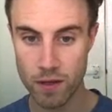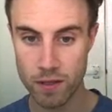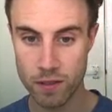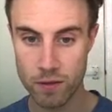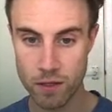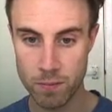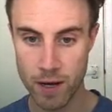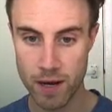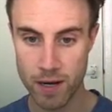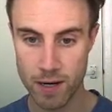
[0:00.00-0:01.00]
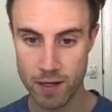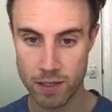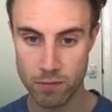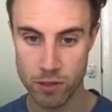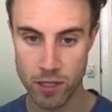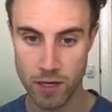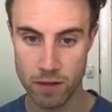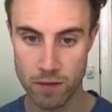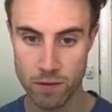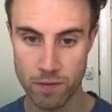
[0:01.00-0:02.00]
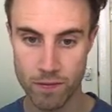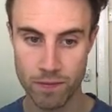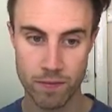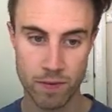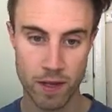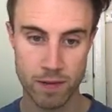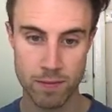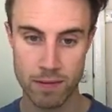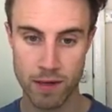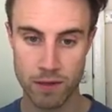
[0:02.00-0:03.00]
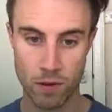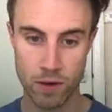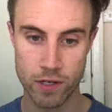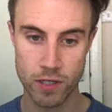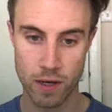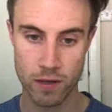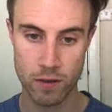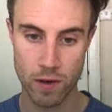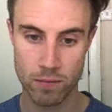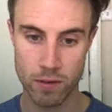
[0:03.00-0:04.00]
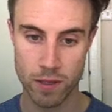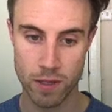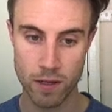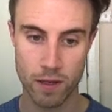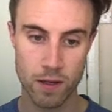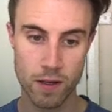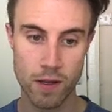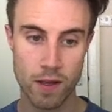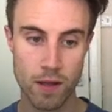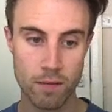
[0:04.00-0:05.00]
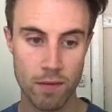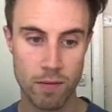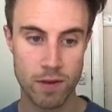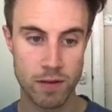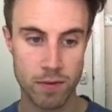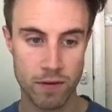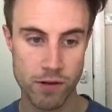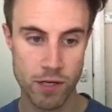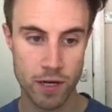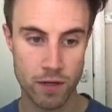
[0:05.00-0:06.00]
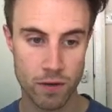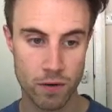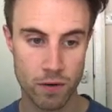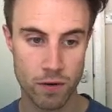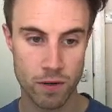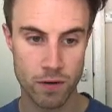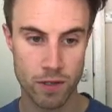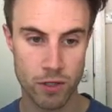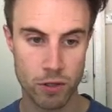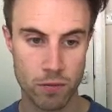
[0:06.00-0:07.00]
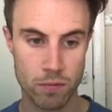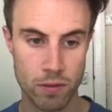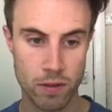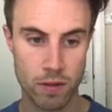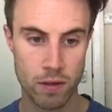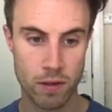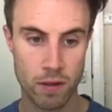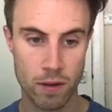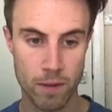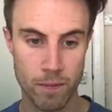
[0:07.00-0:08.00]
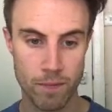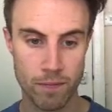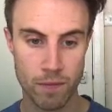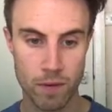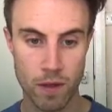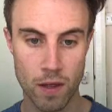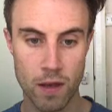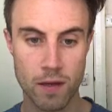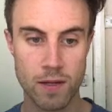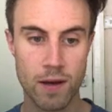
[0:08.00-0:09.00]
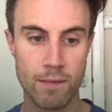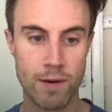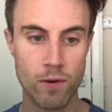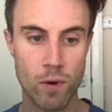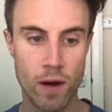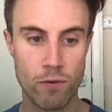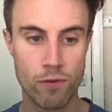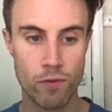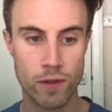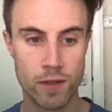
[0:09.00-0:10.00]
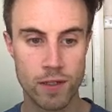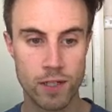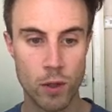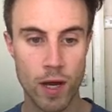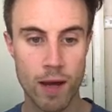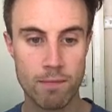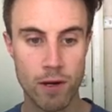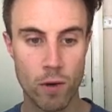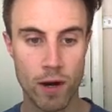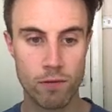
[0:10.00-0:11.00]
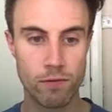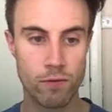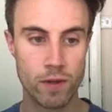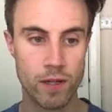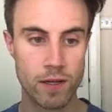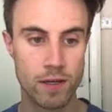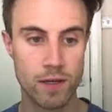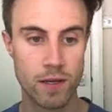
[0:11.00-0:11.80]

So just paint in some shadow. Let's maybe that's all in shadow. It's quite big. Maybe there's a bit of shadow under his jumper. You see, I'm being quite rough with this, and you can be quite rough with it.